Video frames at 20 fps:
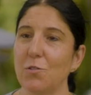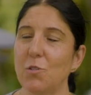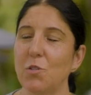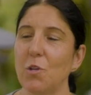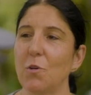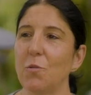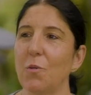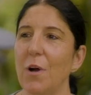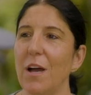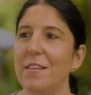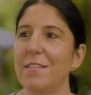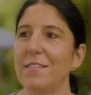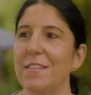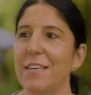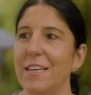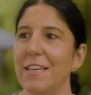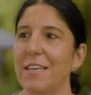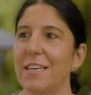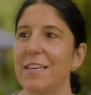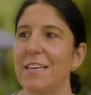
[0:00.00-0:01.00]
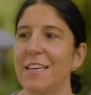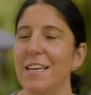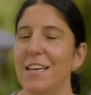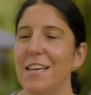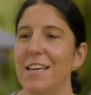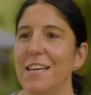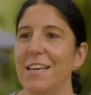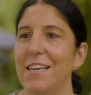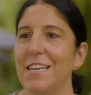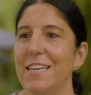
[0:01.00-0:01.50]
So I think
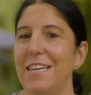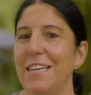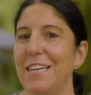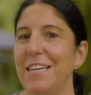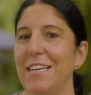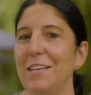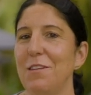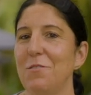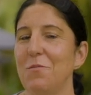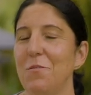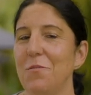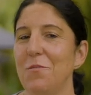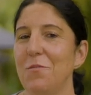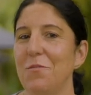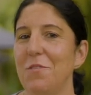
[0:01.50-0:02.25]
he